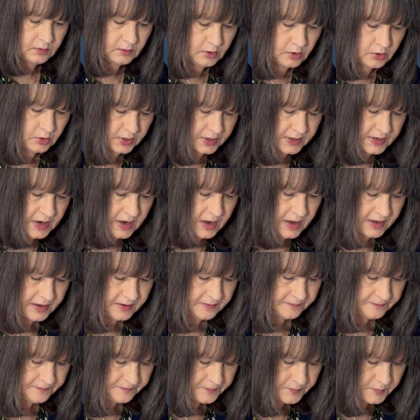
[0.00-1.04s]
hook and eye
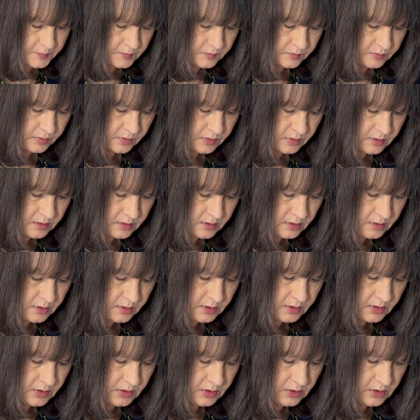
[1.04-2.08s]

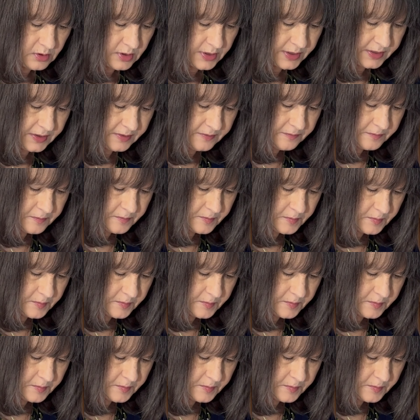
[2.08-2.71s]
on it.